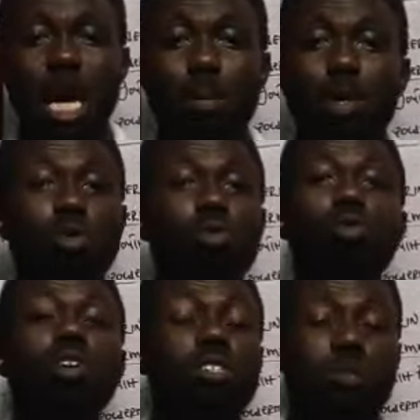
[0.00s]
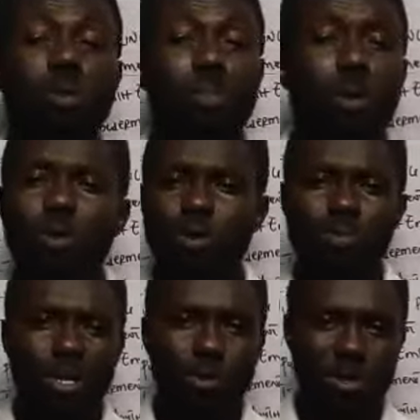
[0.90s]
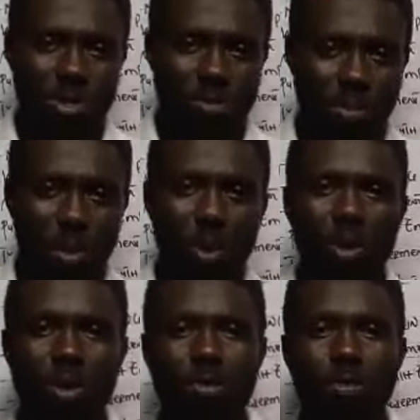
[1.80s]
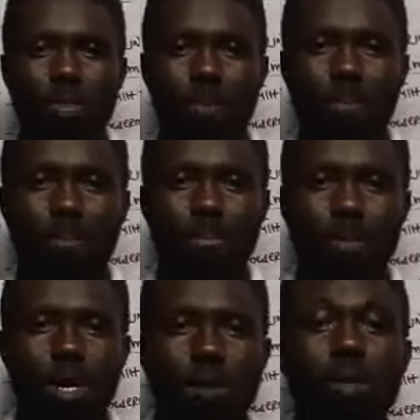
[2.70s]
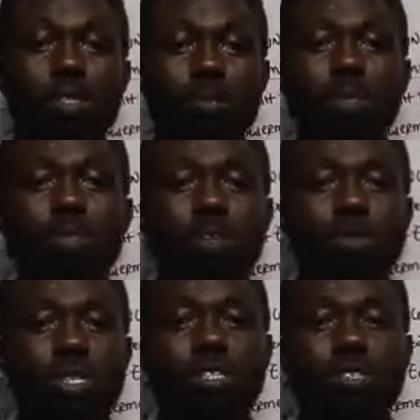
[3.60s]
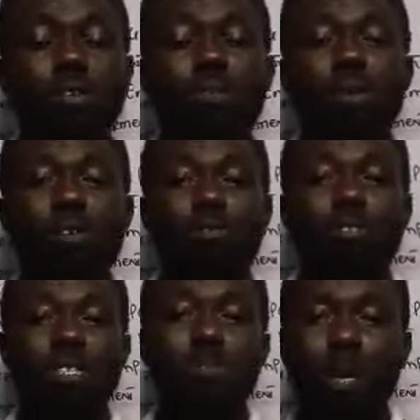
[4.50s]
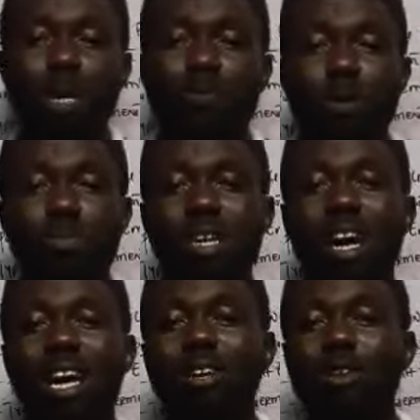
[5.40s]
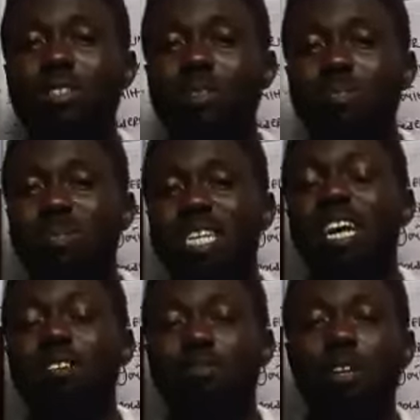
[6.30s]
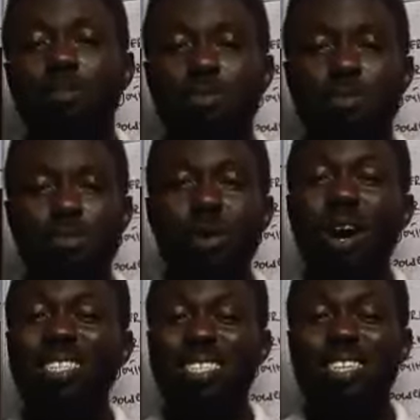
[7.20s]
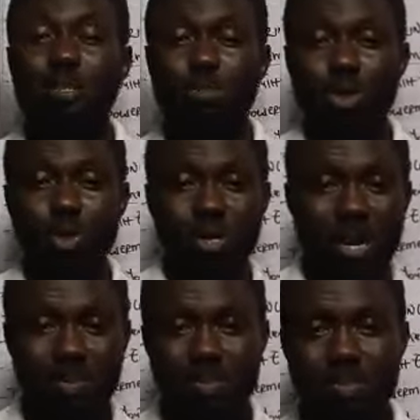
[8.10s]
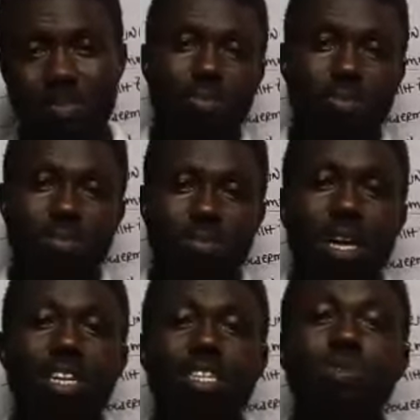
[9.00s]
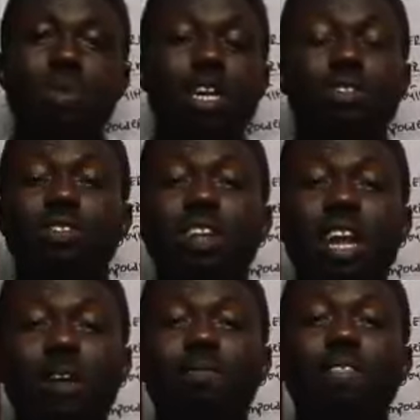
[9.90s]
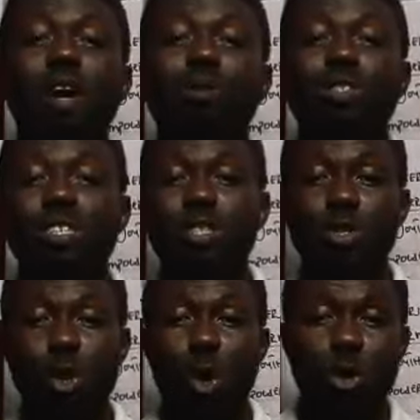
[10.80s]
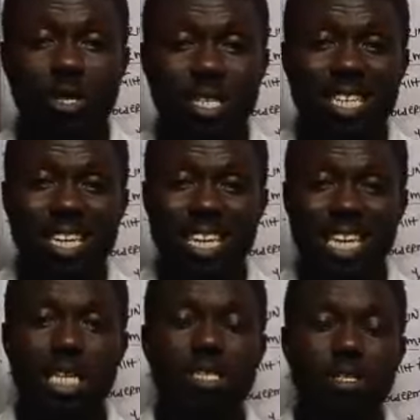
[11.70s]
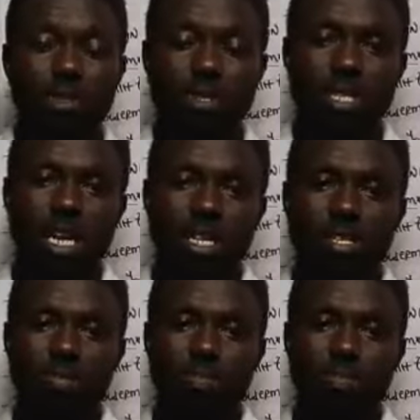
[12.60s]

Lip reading: I mean, who wants to be poor? Nobody wants to be poor. But it's simply because, okay, some of these platforms are not made available or accessible to them. That is why you still have thugs and thugs in the society.